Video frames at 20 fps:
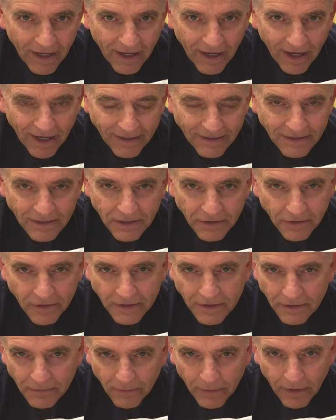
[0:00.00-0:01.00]
I
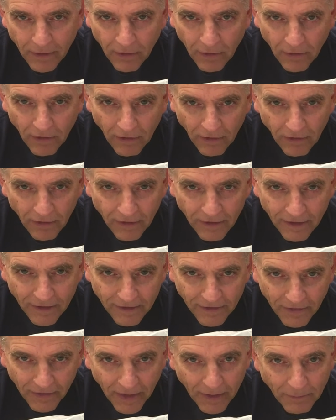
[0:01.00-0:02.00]
seriously recall
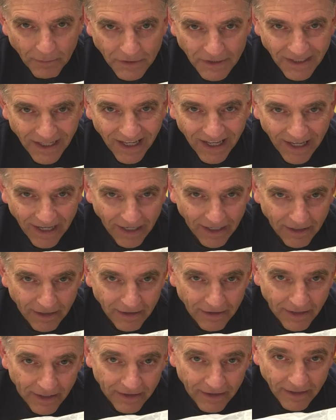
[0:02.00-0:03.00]
them saying
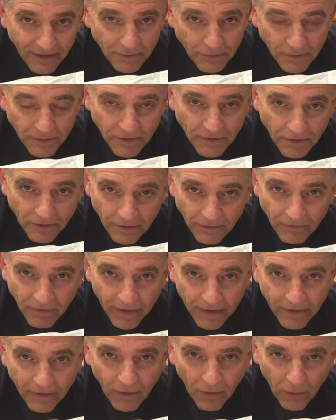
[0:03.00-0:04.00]
that this was sort of
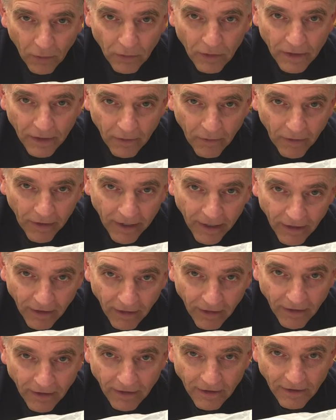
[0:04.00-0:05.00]
like the holy
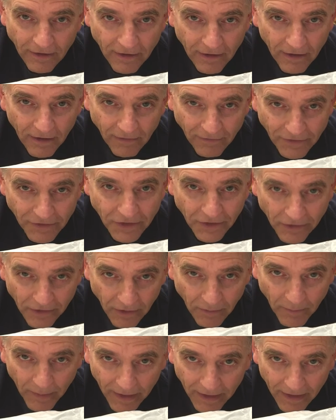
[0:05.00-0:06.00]
grail of
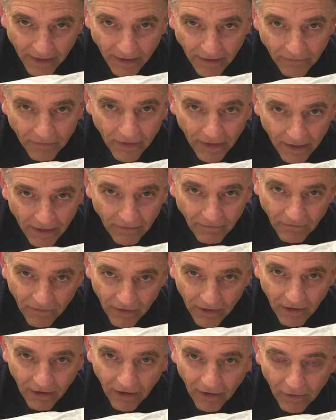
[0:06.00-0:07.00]
cereal making, if they could
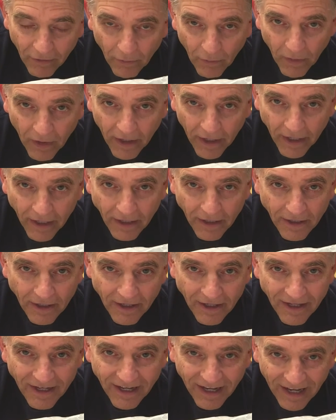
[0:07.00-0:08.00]
figure out a way
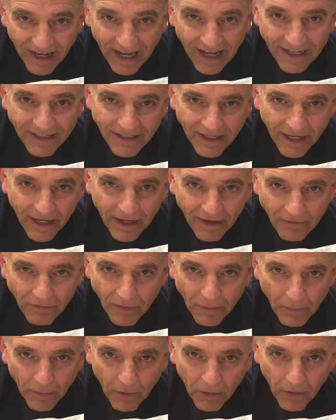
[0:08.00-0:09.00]
not to have
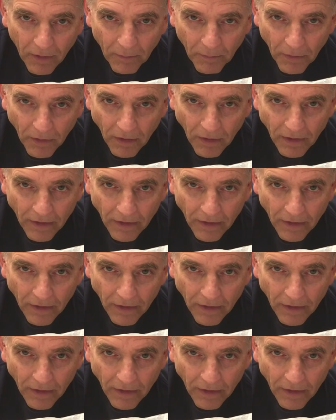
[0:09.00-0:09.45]
them crumble.